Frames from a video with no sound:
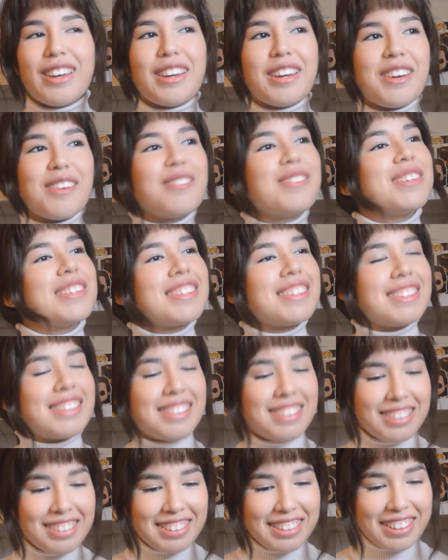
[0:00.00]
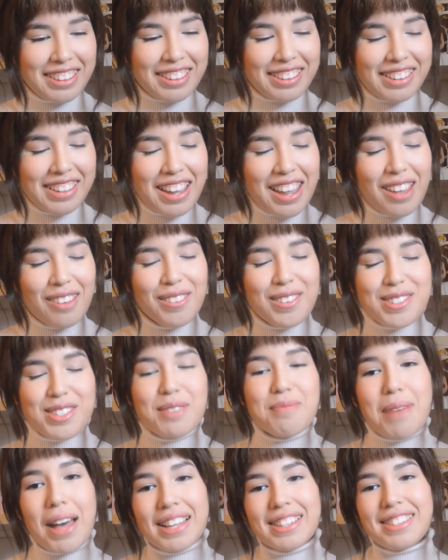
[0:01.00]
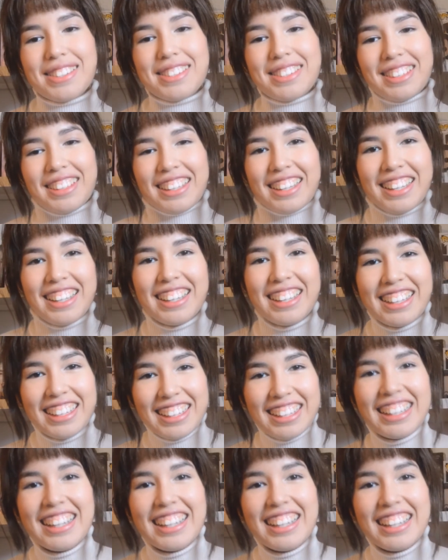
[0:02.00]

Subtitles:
it was a mess. It